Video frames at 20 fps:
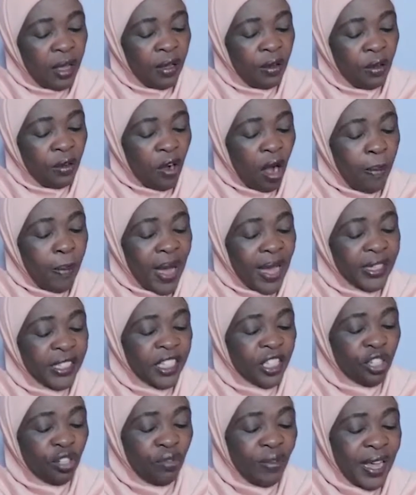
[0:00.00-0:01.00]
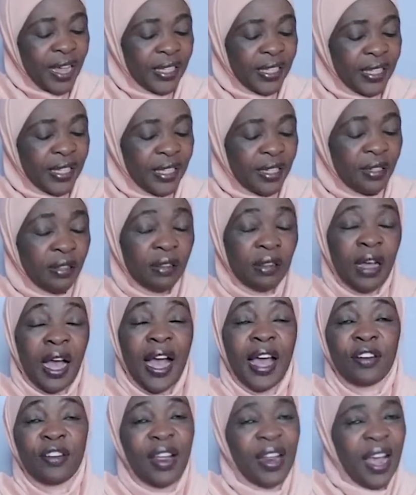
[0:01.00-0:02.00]
Robert stressed,
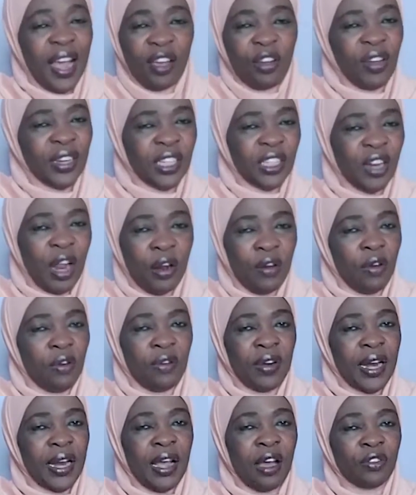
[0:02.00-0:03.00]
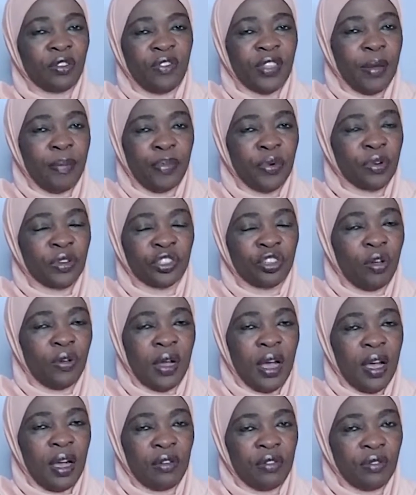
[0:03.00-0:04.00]
I got it already out of the book, so
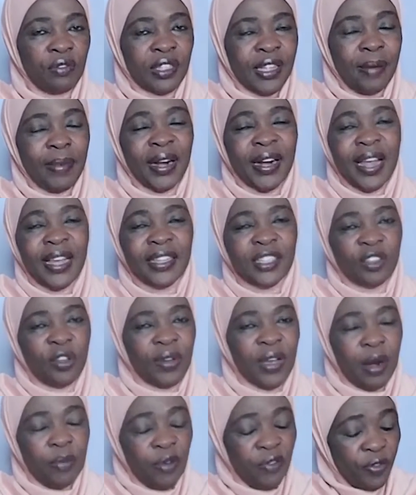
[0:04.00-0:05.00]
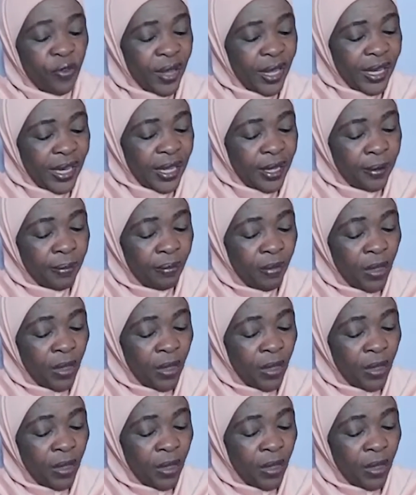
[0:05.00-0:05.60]
I could summarize so I can move quickly.